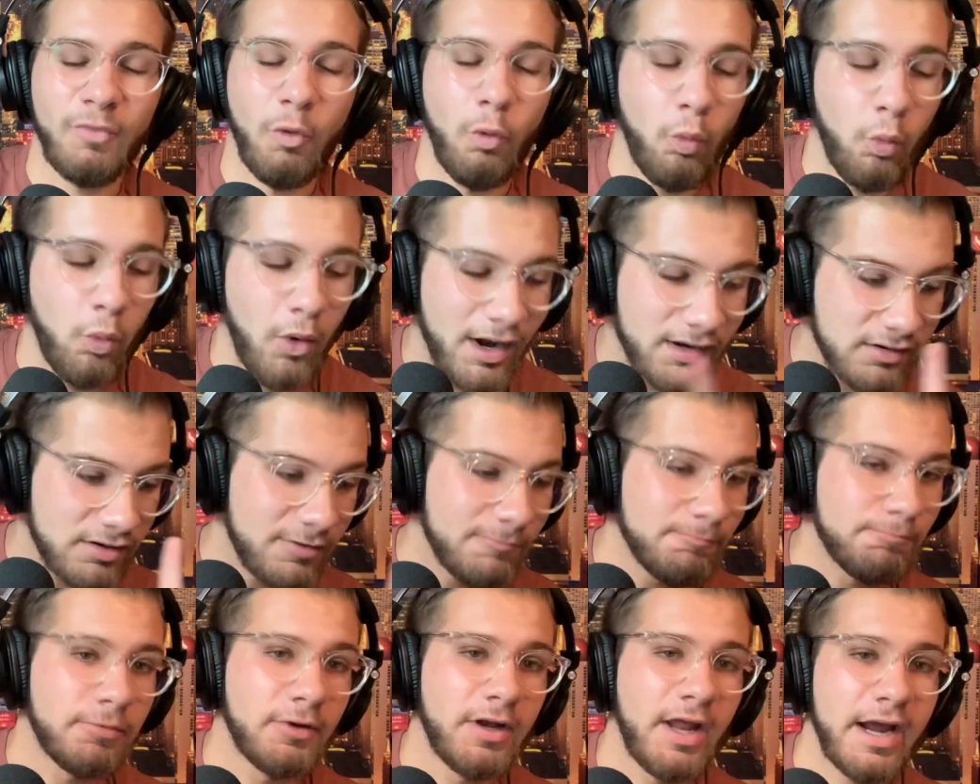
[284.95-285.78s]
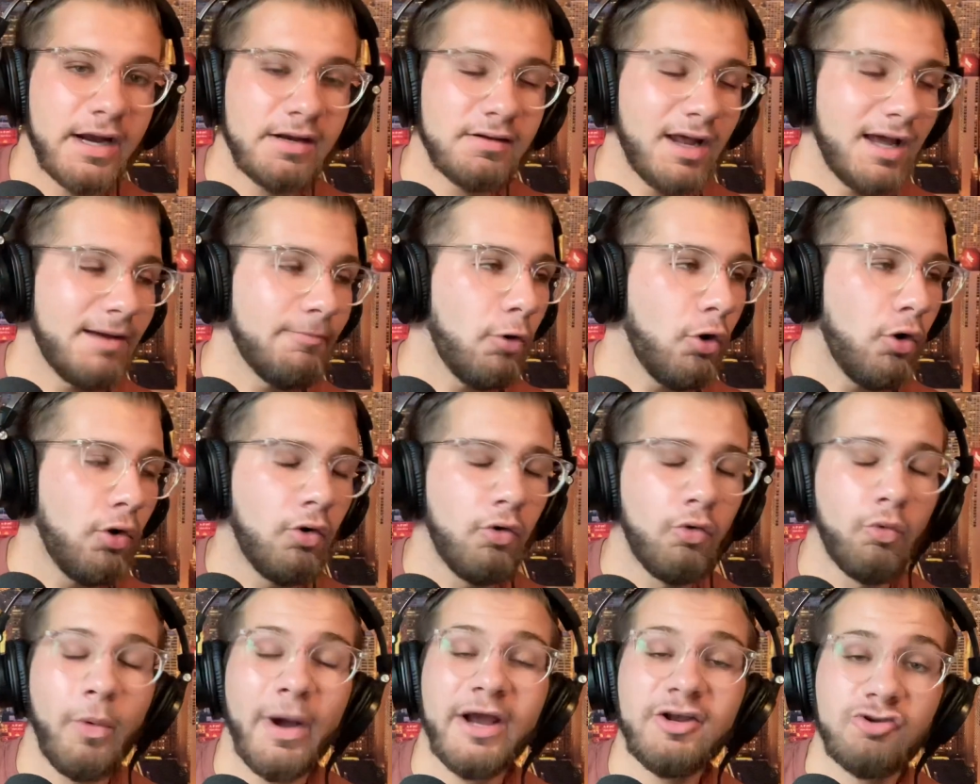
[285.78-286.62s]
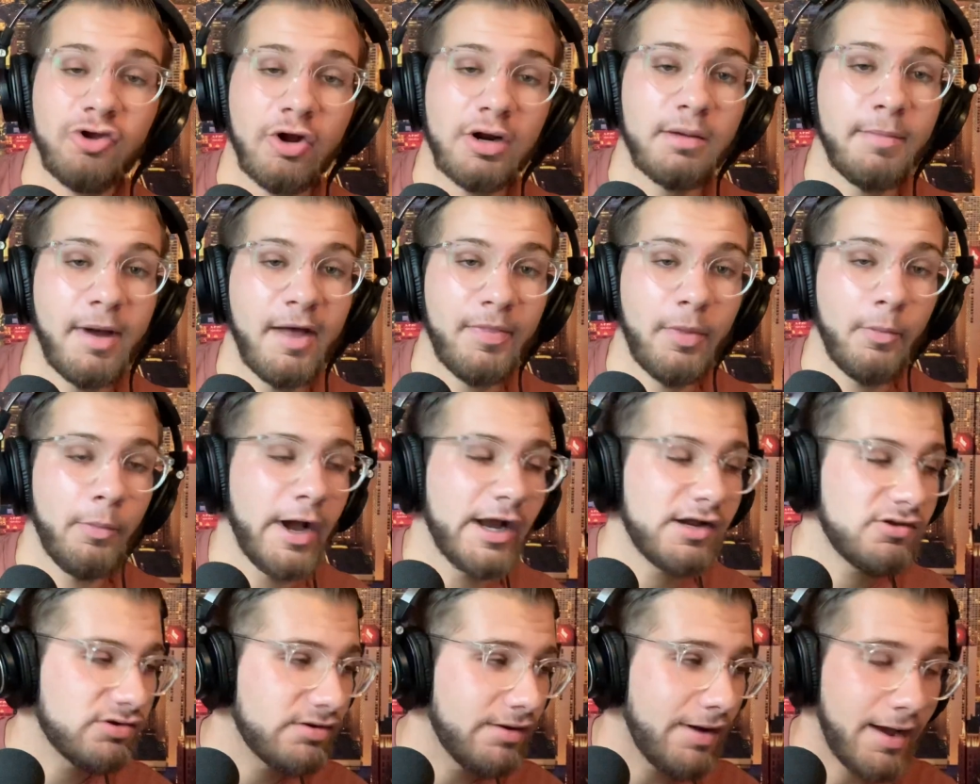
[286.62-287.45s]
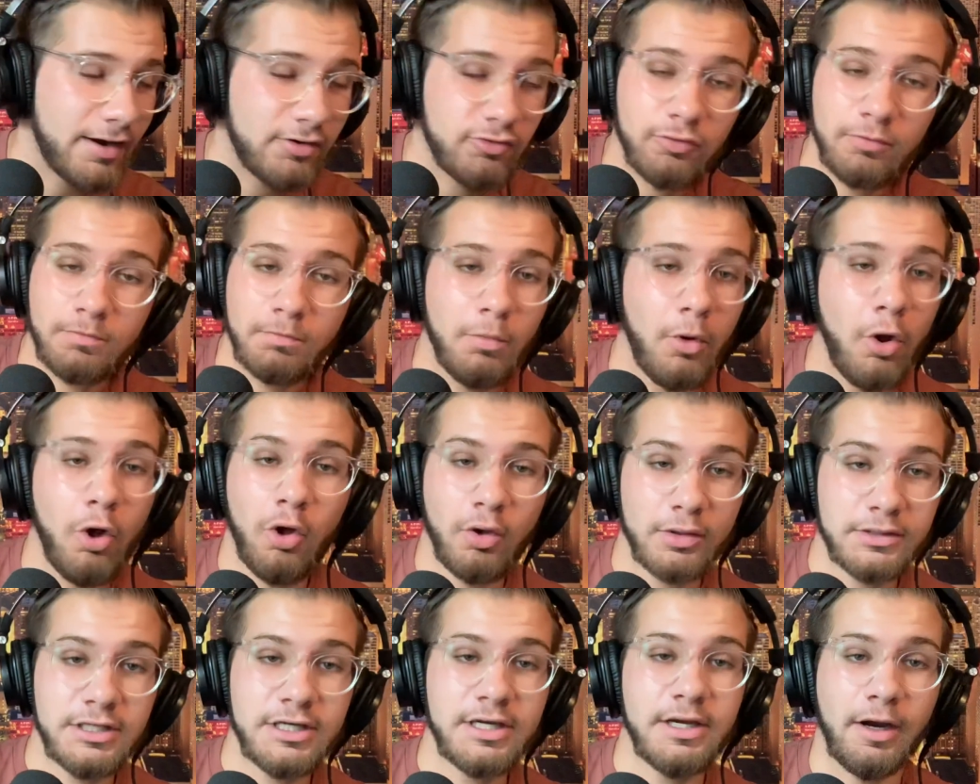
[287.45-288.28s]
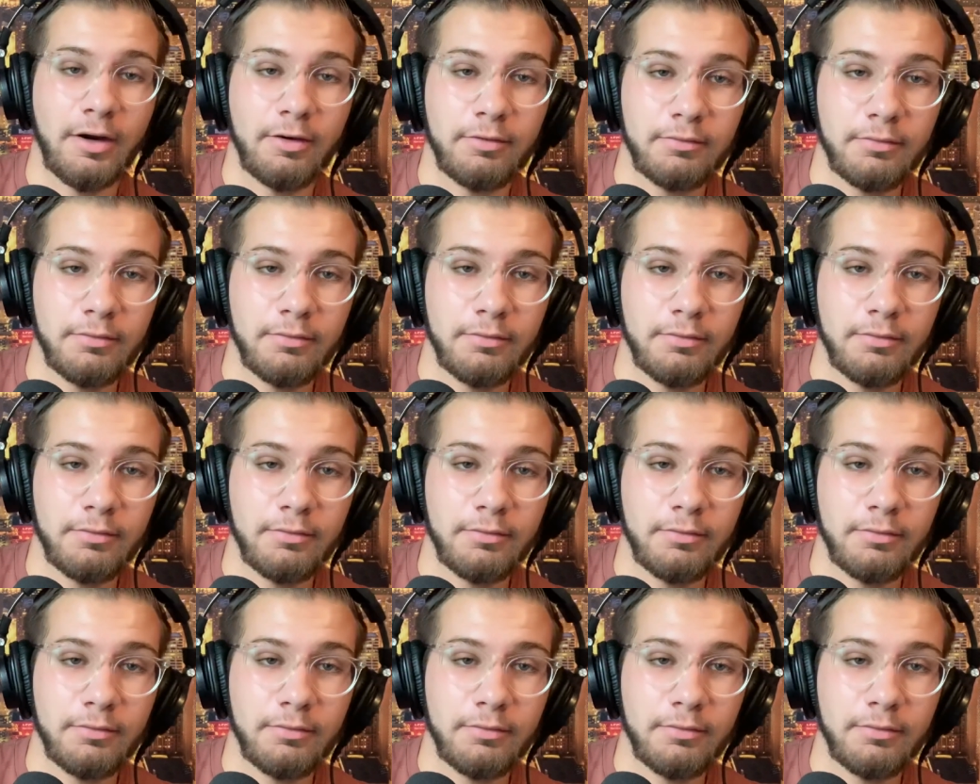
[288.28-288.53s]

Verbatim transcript: one complaint I've always heard about the White Sox all year,